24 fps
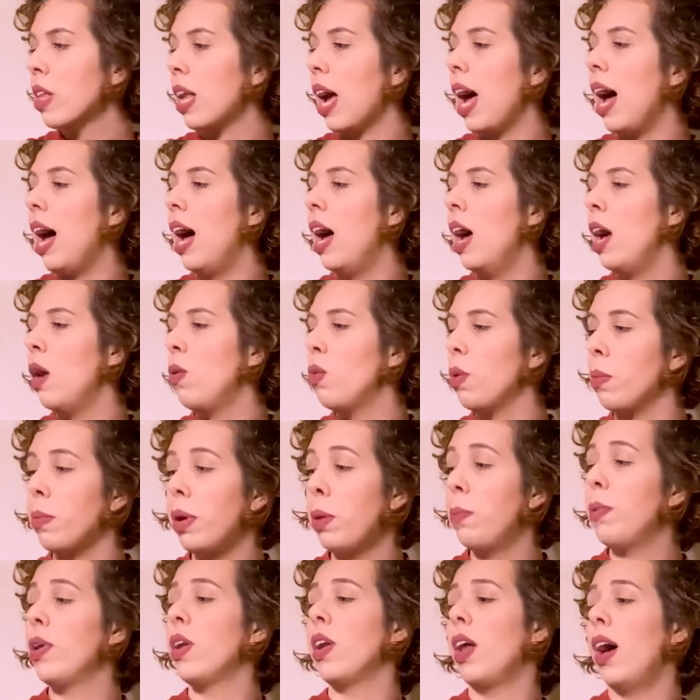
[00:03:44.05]
I
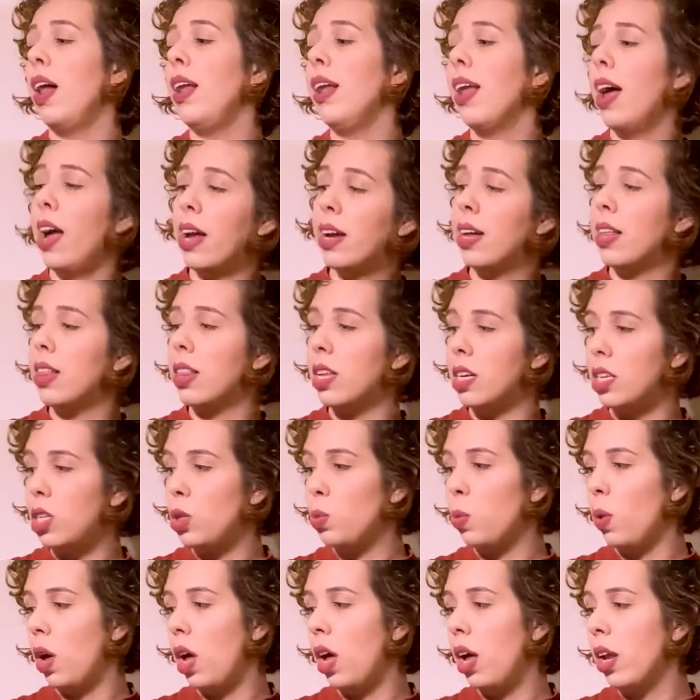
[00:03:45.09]
remember not liking this
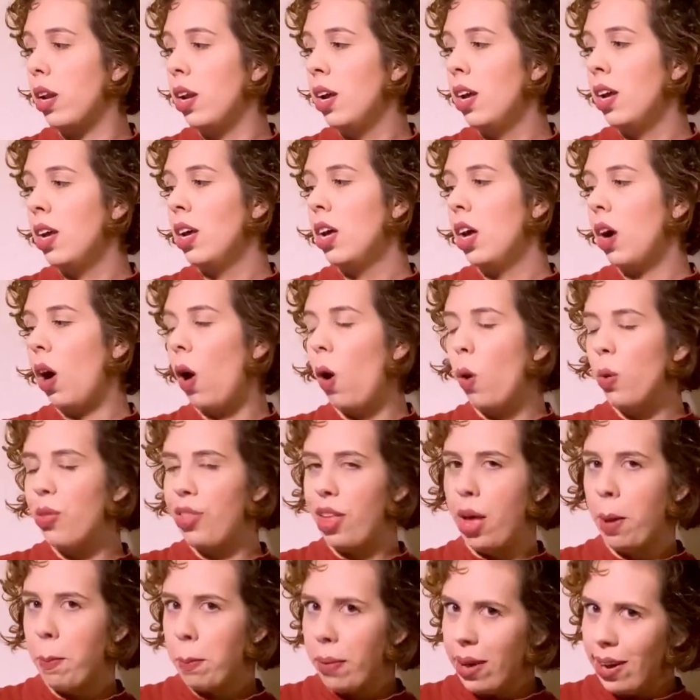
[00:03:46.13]
one all
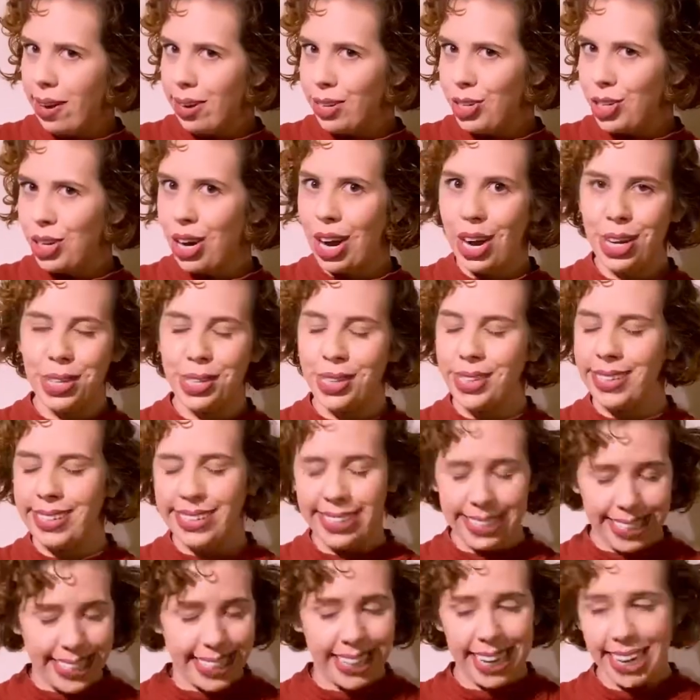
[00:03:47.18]
that much. I didn't
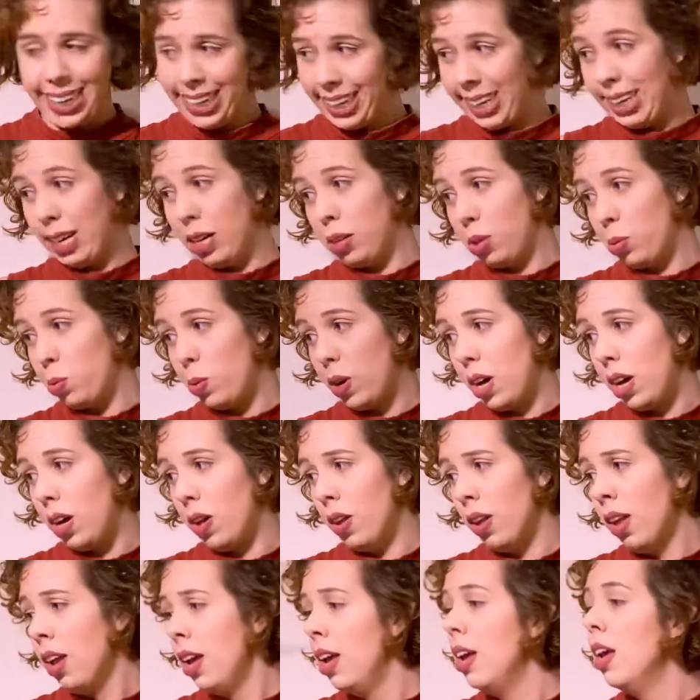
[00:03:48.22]
dislike it as
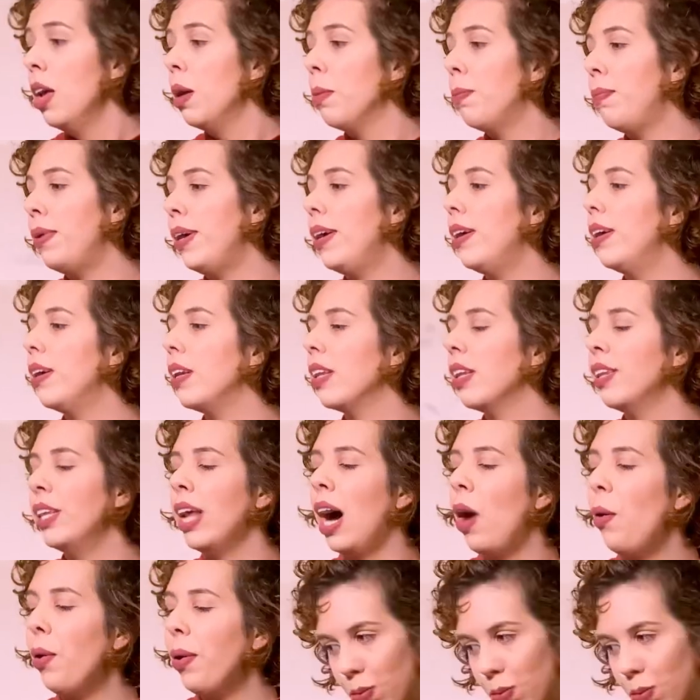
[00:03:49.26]
well, but now